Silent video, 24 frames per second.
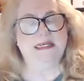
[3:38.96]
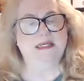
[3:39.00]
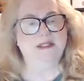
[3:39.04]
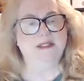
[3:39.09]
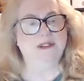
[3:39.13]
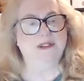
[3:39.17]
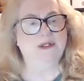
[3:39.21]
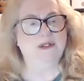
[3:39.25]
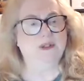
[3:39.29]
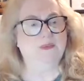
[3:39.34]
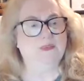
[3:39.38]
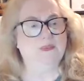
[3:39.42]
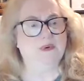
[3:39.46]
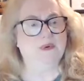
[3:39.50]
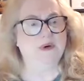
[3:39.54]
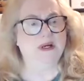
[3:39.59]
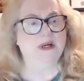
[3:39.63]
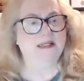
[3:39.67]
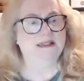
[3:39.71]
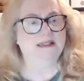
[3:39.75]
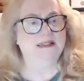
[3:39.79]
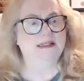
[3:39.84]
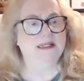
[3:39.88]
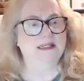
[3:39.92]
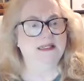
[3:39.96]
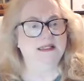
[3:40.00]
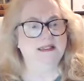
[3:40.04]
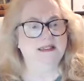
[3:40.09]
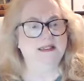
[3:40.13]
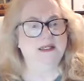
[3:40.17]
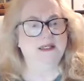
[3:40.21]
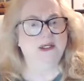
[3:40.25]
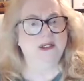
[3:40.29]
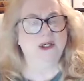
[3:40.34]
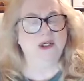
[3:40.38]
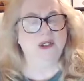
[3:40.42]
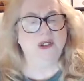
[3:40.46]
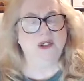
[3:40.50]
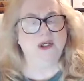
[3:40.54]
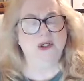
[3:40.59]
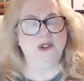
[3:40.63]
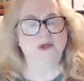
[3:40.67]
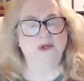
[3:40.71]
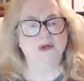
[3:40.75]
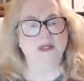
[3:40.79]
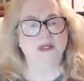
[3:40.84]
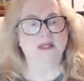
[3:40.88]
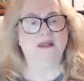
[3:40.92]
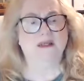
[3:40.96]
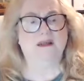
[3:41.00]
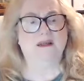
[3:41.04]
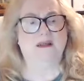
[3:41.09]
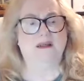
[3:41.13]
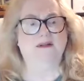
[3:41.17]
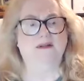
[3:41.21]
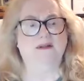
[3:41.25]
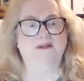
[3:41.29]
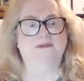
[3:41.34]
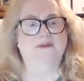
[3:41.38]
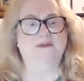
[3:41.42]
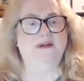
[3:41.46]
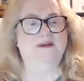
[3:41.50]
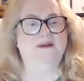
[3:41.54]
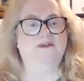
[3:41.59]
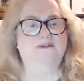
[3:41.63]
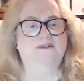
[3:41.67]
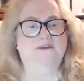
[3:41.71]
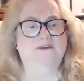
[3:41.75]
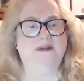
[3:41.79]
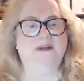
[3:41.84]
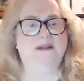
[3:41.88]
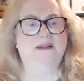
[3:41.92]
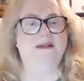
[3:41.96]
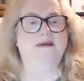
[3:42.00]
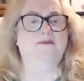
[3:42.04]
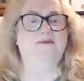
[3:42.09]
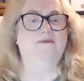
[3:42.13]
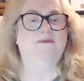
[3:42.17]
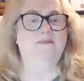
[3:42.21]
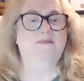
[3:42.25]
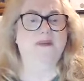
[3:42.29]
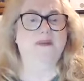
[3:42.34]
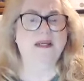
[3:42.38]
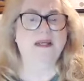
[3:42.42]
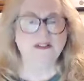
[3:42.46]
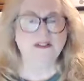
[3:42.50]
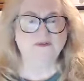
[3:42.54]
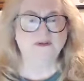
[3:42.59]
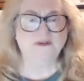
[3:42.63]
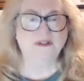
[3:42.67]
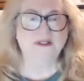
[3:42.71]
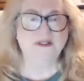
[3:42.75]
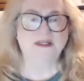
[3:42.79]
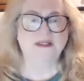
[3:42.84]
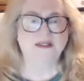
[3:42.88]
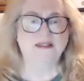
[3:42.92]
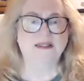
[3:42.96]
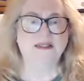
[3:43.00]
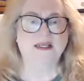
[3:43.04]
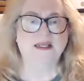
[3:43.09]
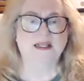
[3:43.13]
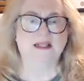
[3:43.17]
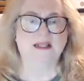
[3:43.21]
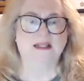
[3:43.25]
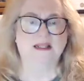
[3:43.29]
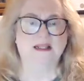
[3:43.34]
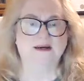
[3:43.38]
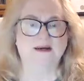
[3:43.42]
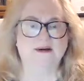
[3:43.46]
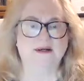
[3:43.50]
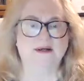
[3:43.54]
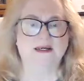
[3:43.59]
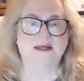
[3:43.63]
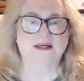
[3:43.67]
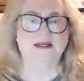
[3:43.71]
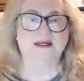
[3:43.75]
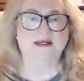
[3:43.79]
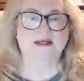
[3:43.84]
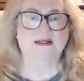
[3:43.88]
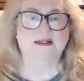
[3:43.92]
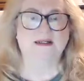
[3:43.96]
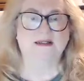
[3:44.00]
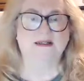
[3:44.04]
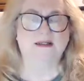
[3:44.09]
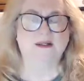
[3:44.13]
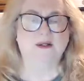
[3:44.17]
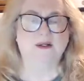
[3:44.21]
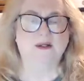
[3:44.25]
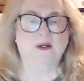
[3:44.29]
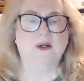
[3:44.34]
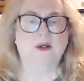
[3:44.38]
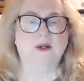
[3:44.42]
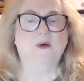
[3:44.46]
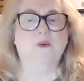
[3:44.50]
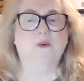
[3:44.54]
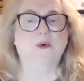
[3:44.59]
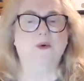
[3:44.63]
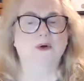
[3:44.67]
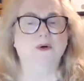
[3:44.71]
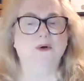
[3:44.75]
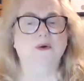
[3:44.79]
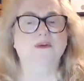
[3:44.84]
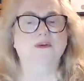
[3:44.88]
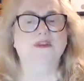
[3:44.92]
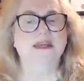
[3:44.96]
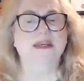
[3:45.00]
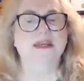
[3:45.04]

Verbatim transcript: into the process, you can cultivate a feeling of peacefulness and clarity. Work with